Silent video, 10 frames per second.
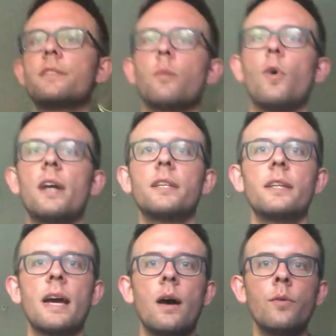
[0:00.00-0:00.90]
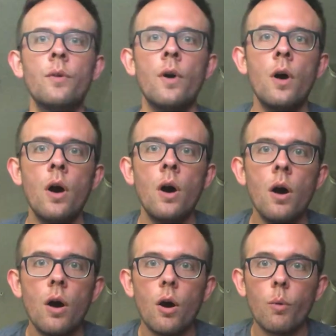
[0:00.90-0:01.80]
I'm winding down,
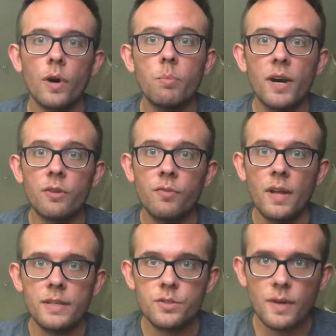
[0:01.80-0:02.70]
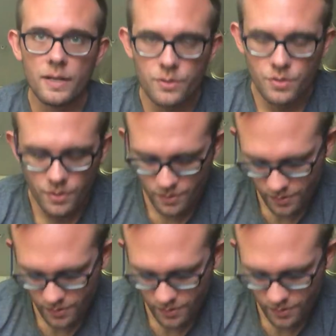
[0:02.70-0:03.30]
I'll work butterfly stretch.